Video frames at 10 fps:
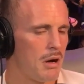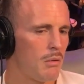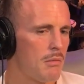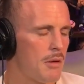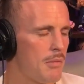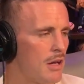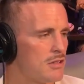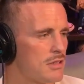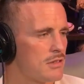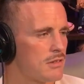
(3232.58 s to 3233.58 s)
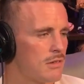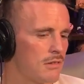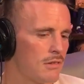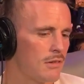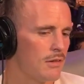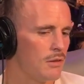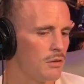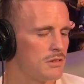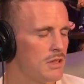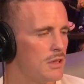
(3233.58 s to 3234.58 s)
But we maybe I'll just
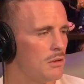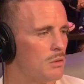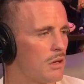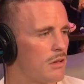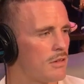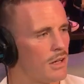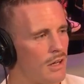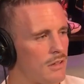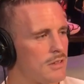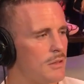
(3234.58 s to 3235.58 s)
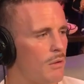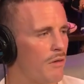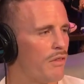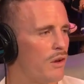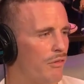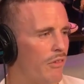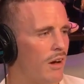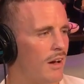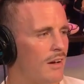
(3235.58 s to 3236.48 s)
not see you in August, and then I'll see you after the fight.